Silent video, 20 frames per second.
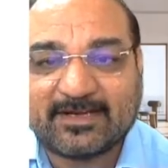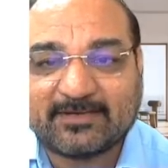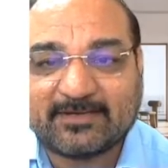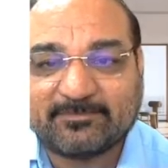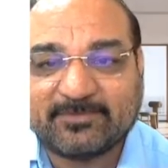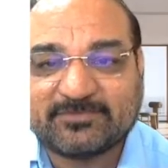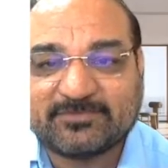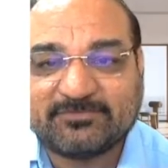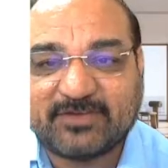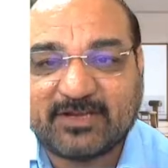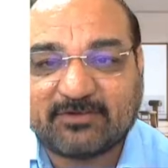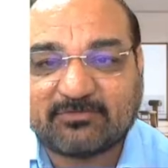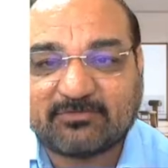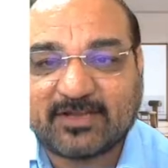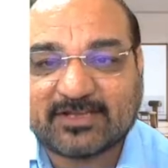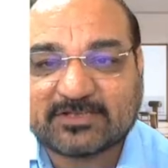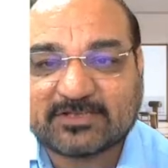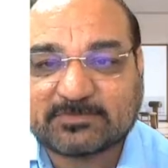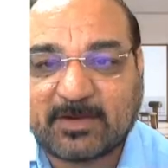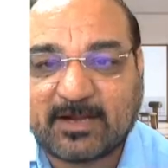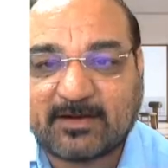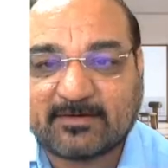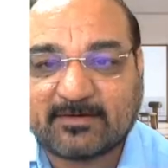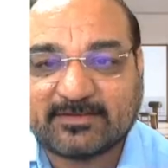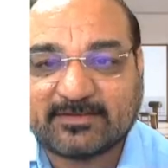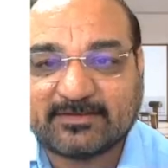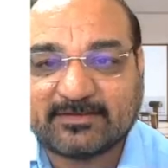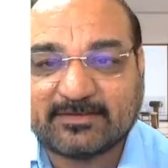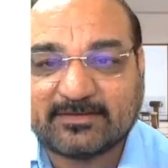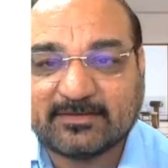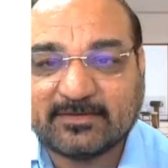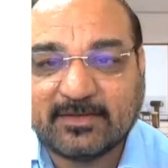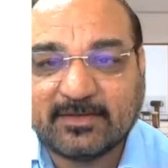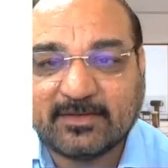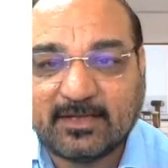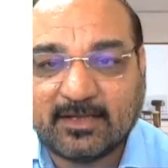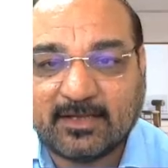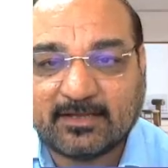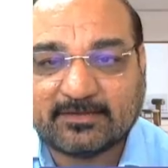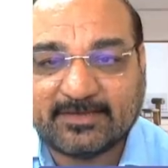That means we have to expand the
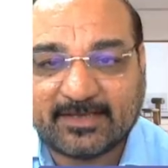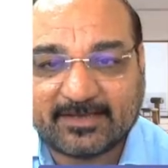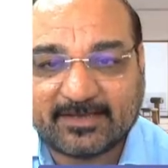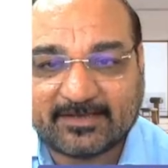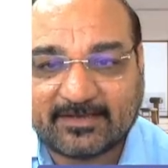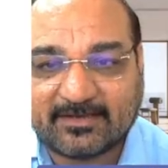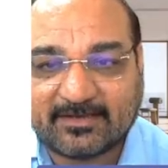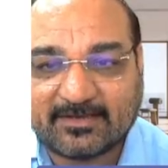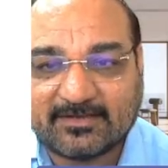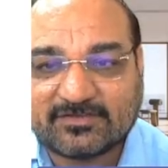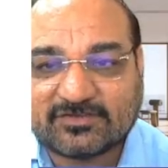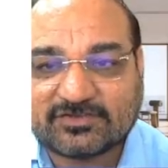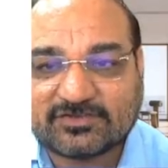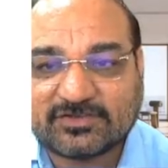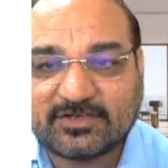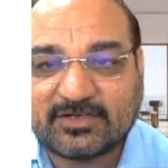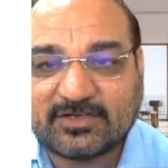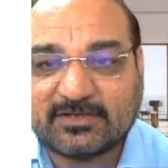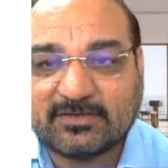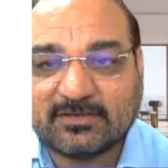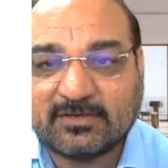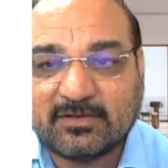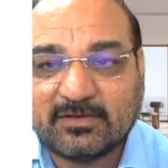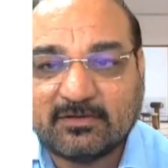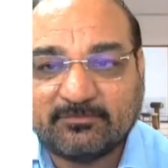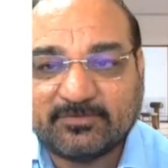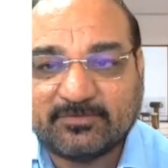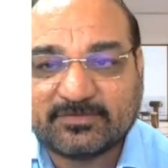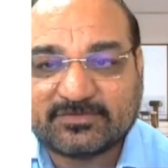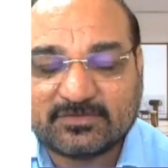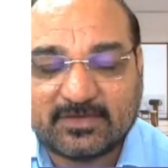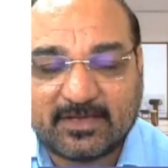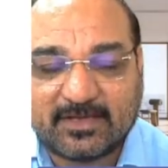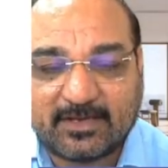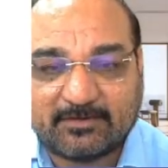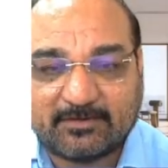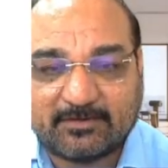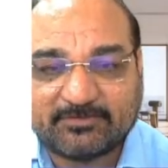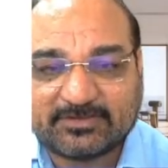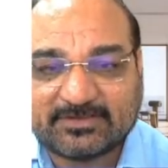agriculture
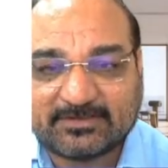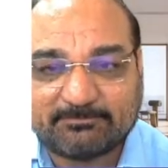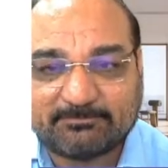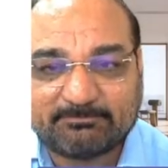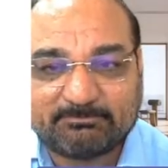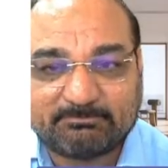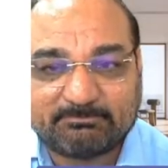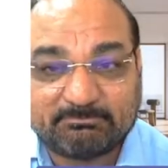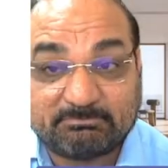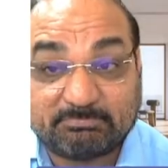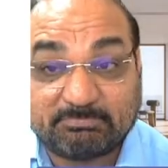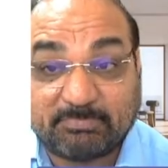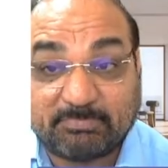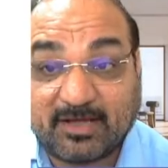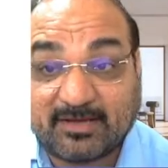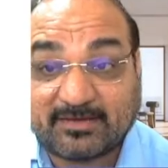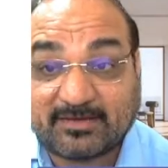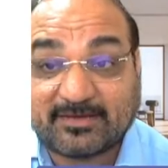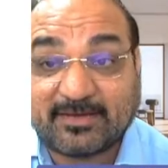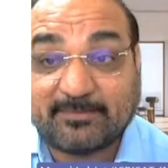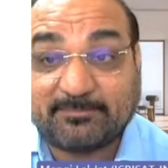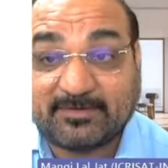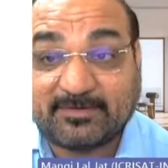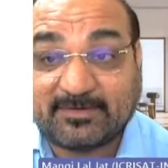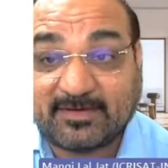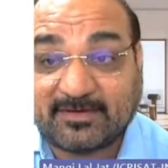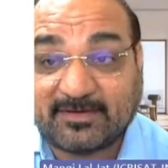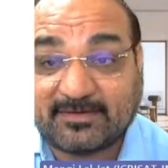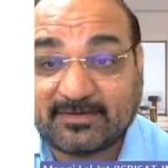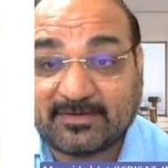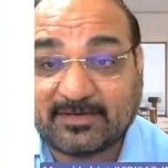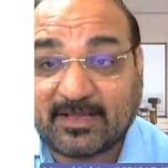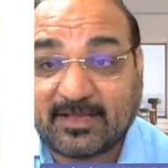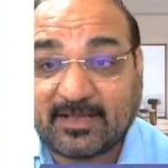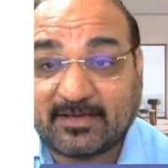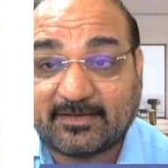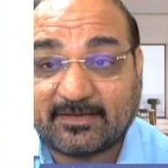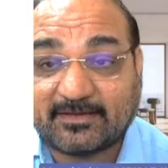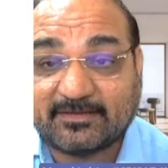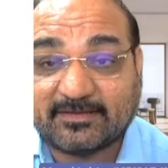with a per capita
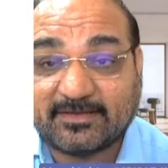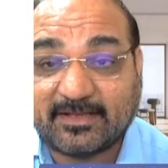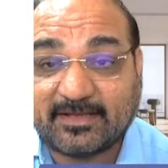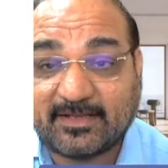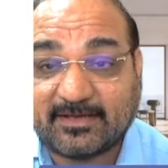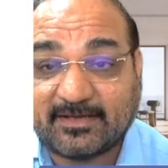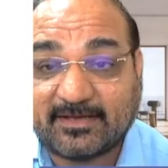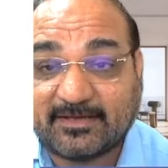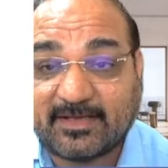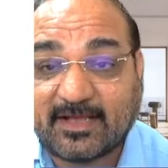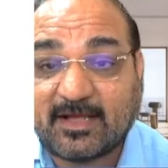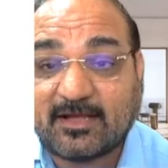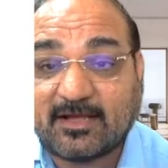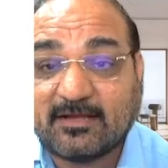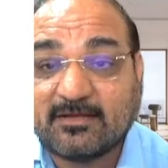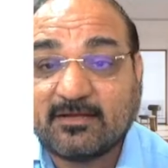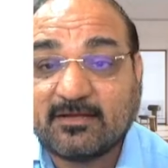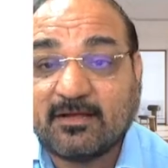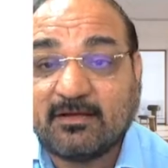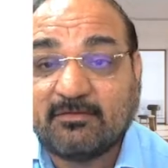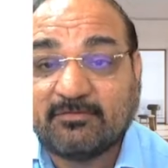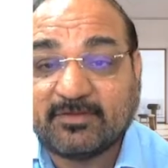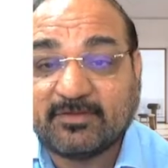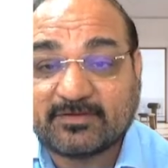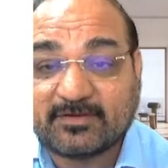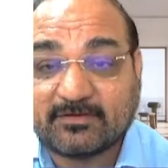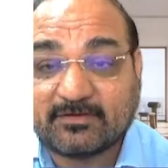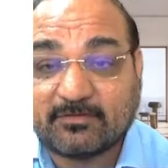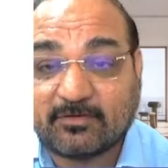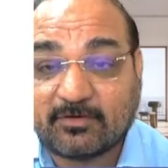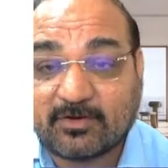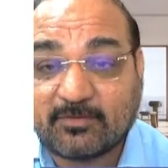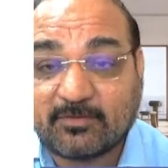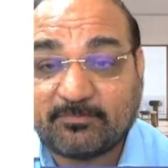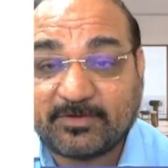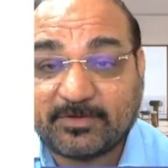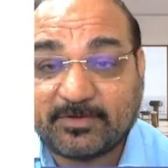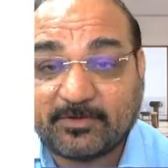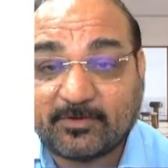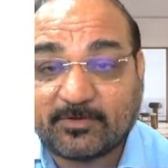decline in the area, with a lot
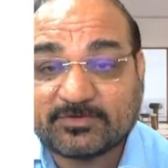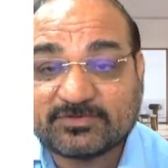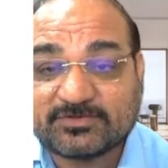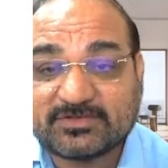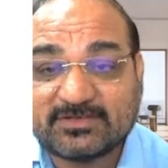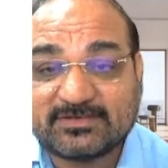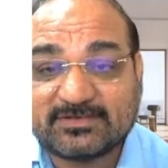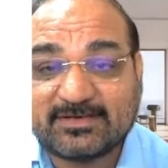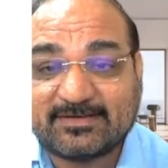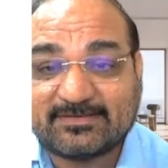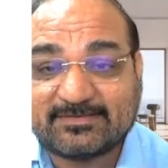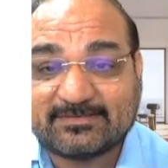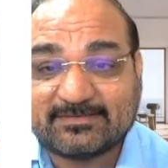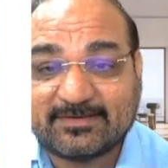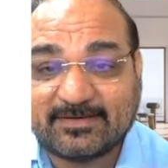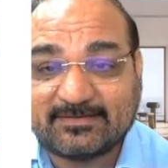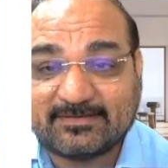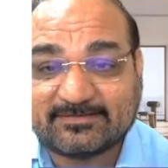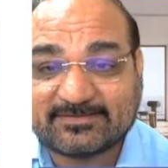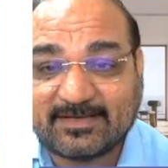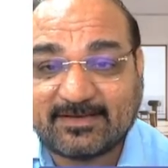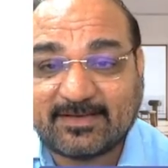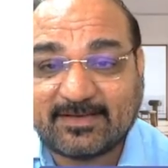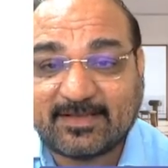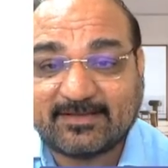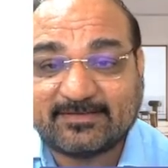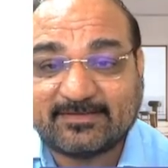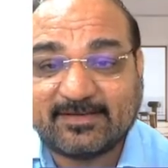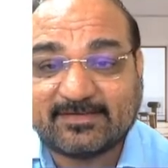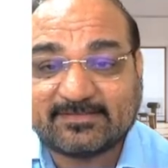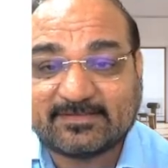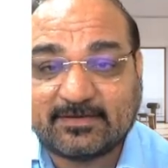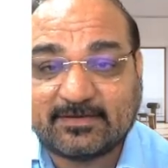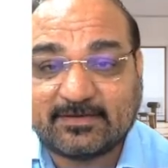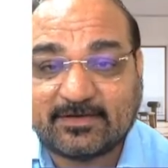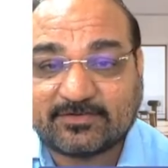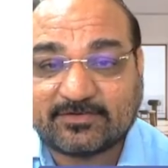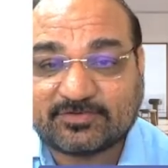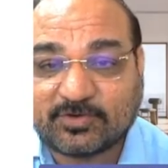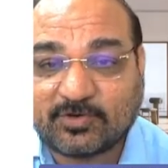of erosion and
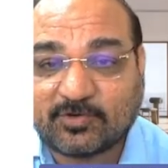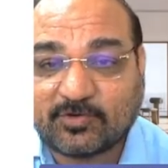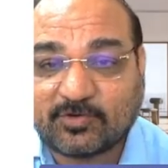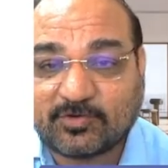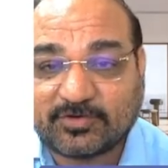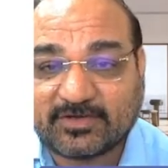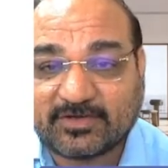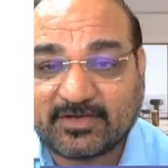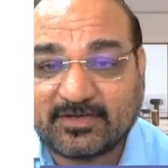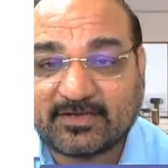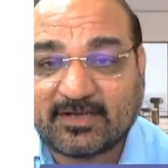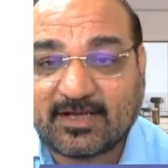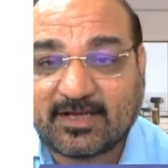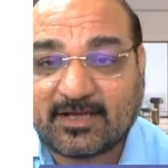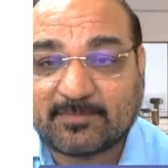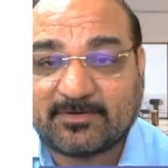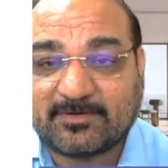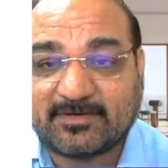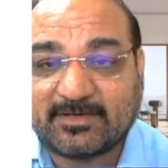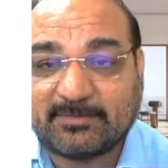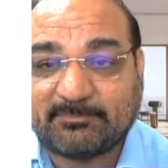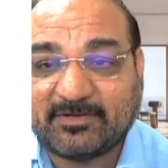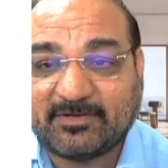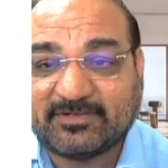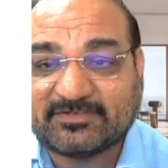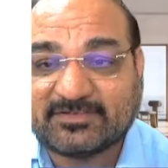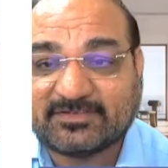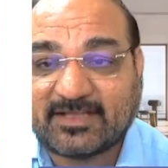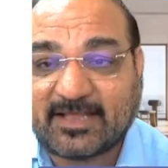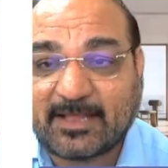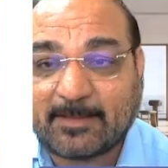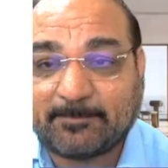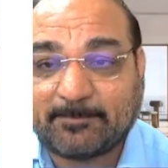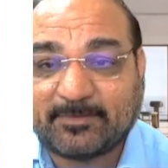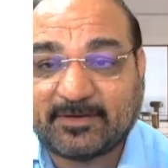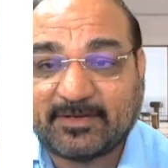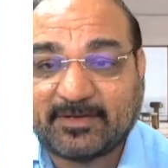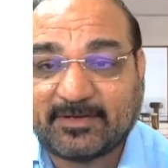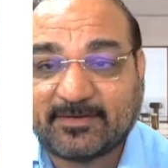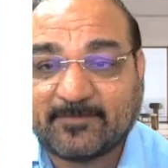salinization and soil organic carbon depletion
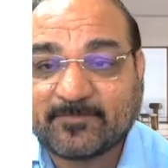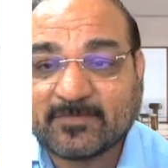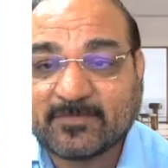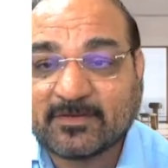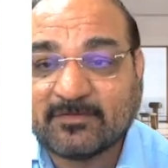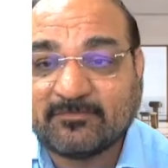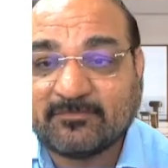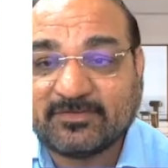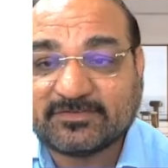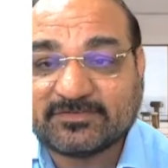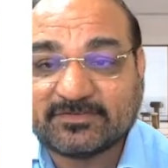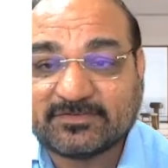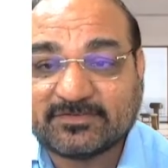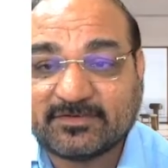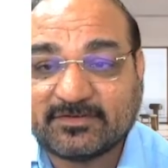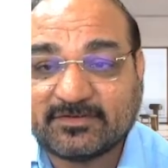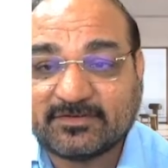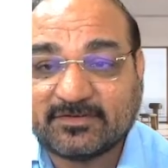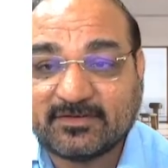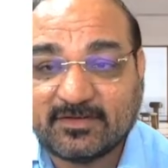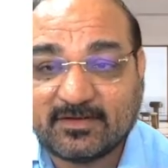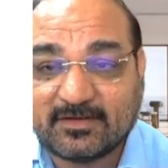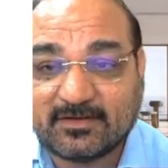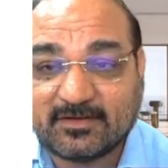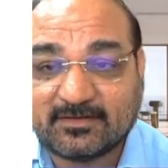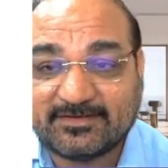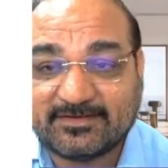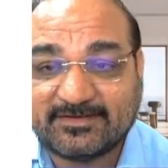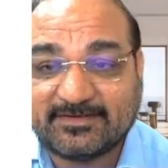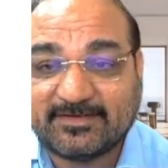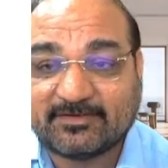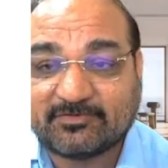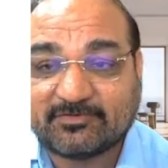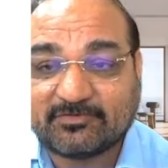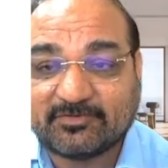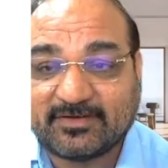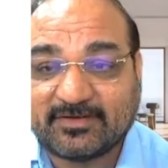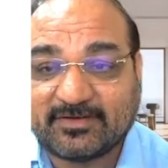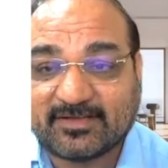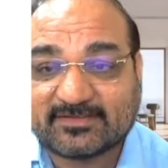happening, which is leading
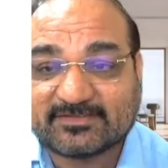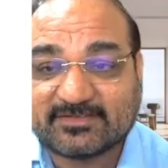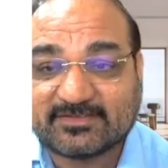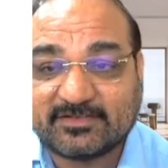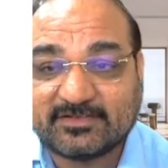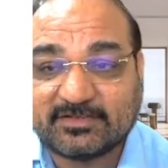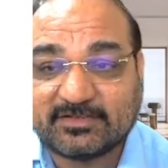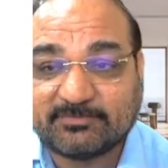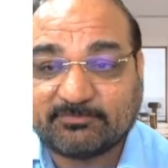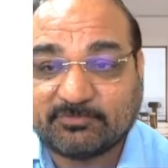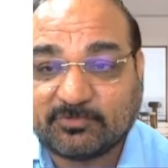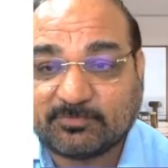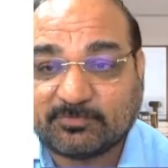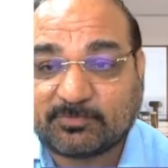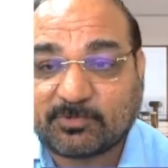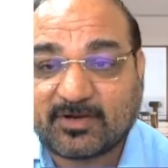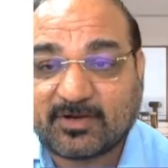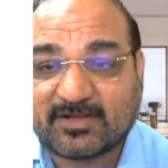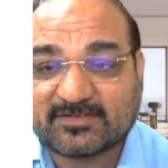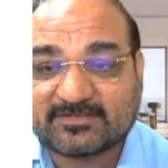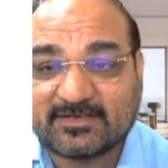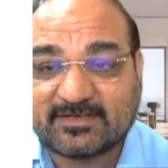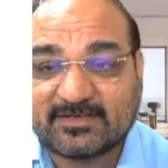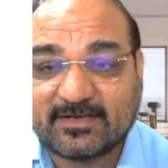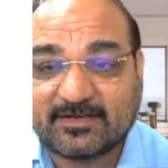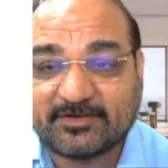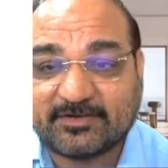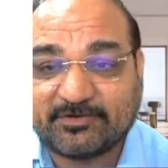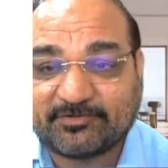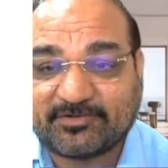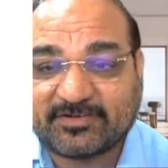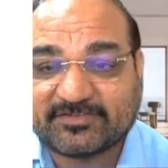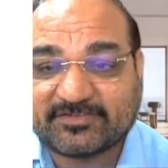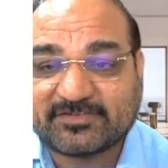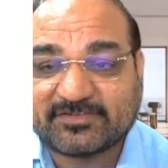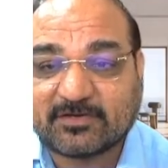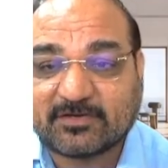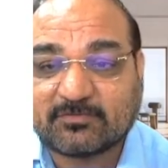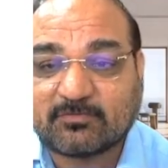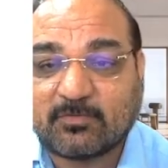to reduction in the food production and
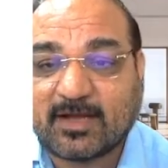nutritional